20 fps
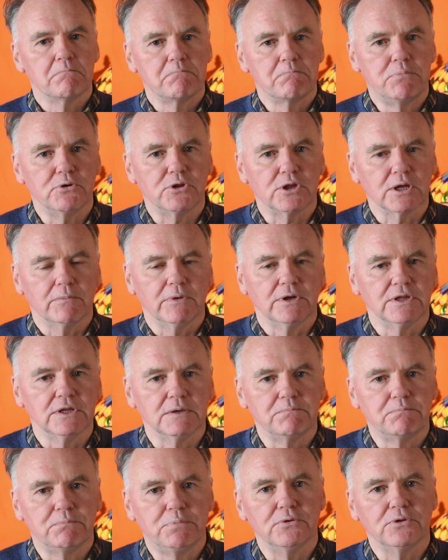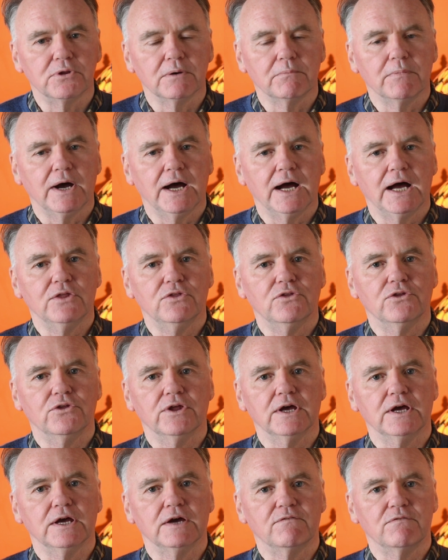put them in
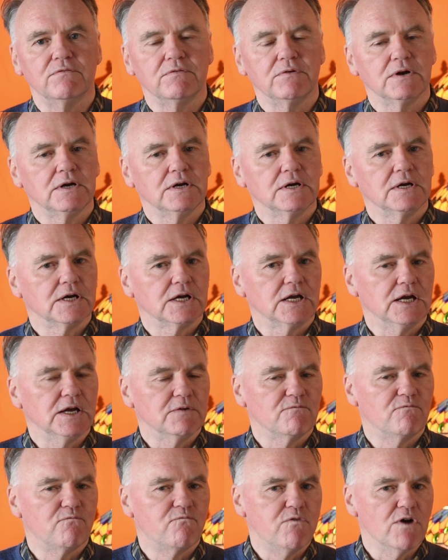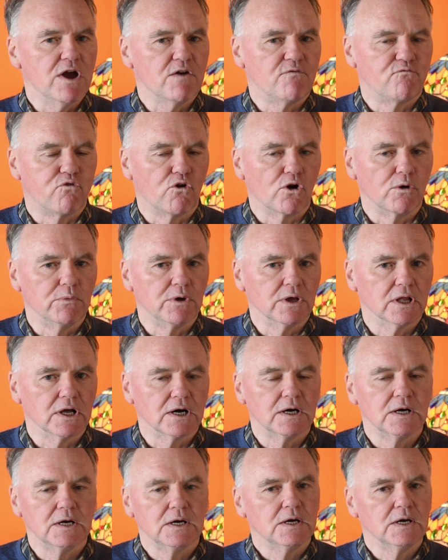the formula,